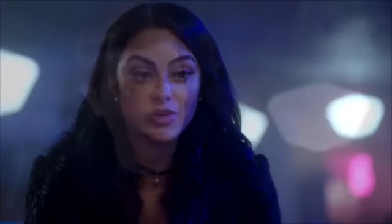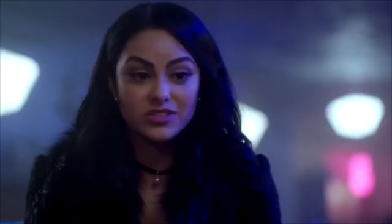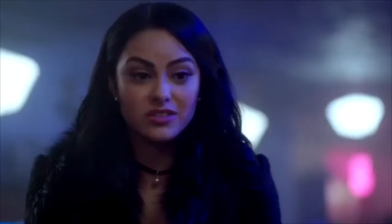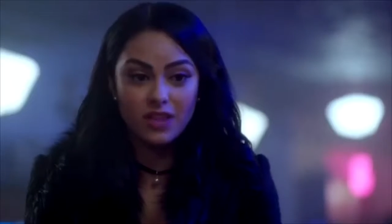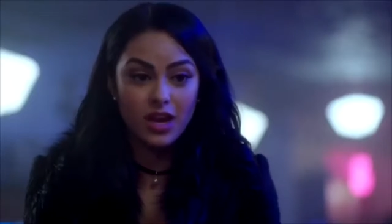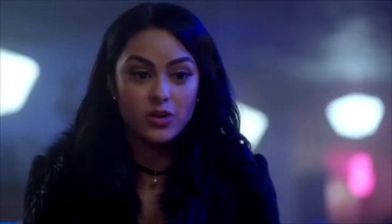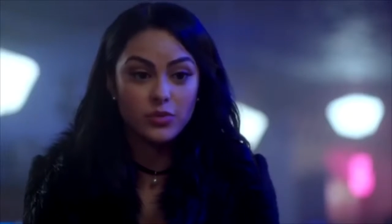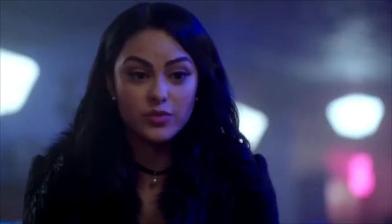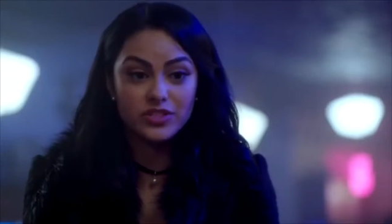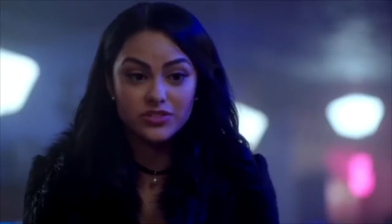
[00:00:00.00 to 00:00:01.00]
wasn't there
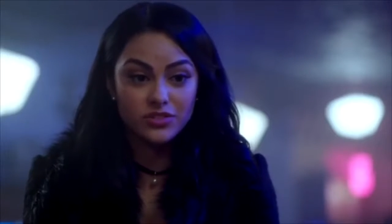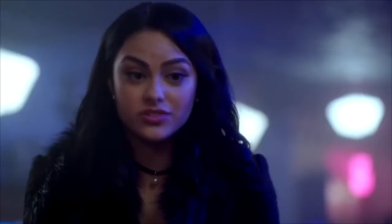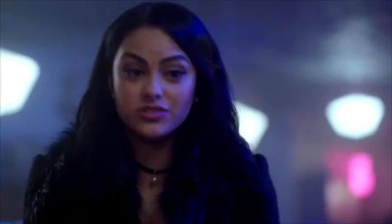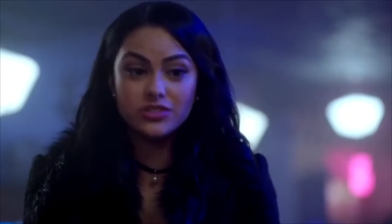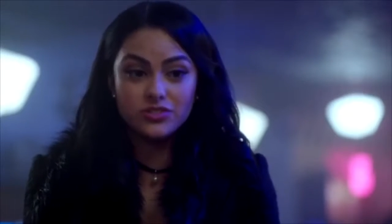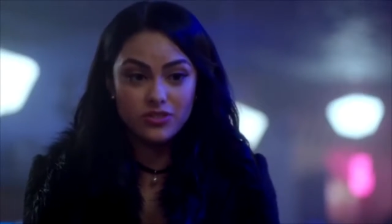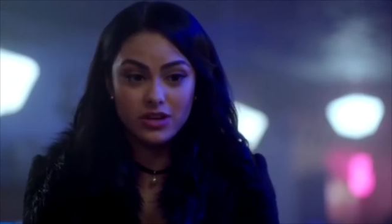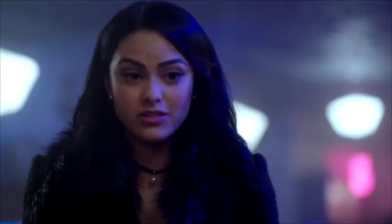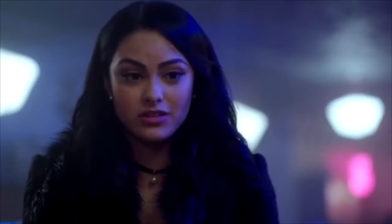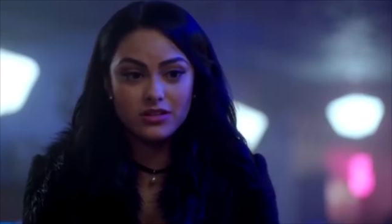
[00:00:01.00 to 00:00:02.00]
when we searched his
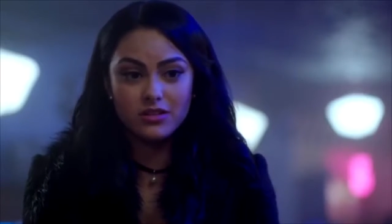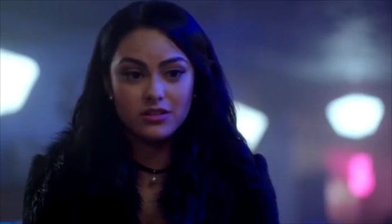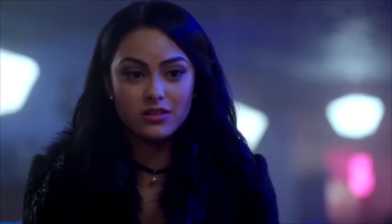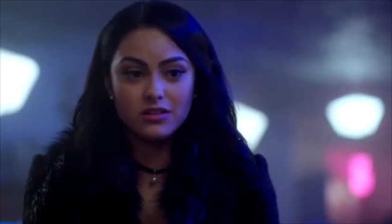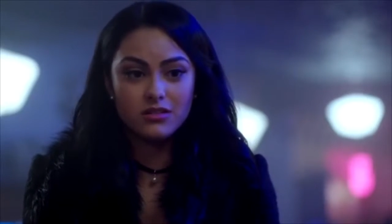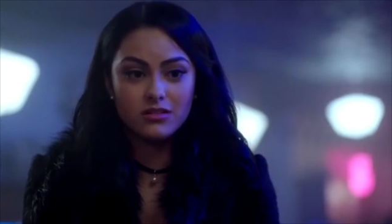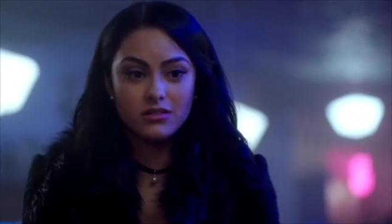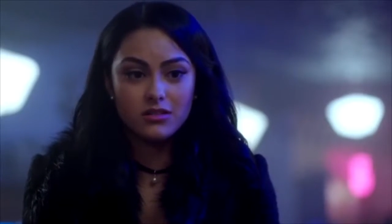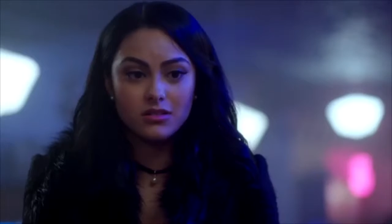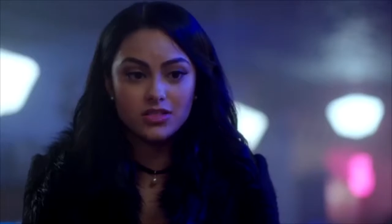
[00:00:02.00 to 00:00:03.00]
trailer.
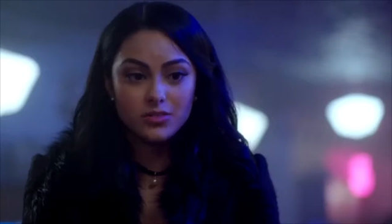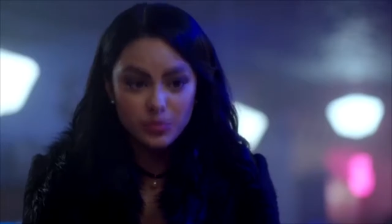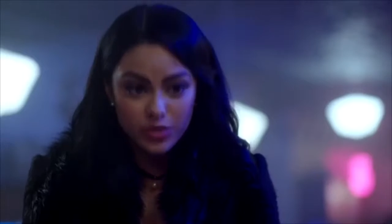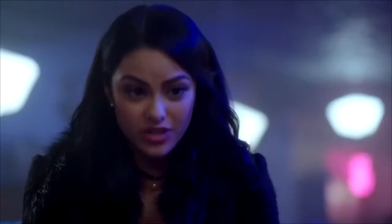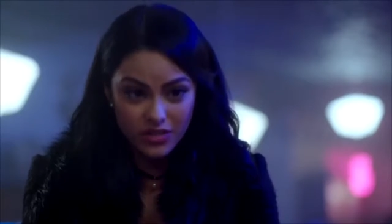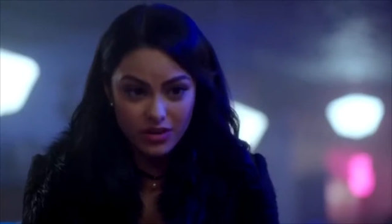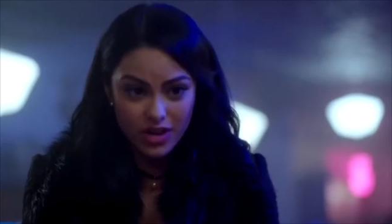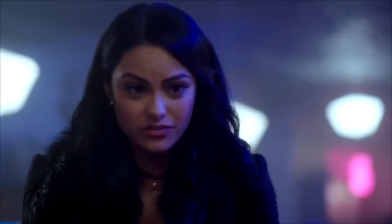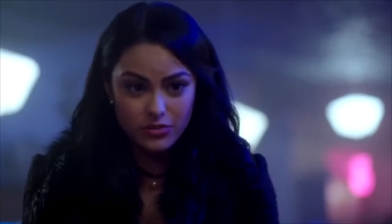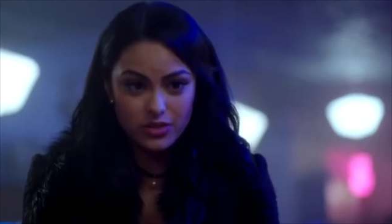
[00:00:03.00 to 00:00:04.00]
Someone put it there
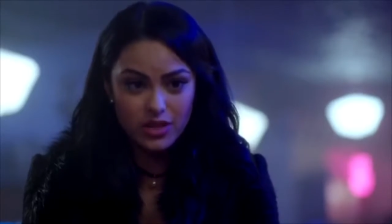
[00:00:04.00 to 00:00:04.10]
after we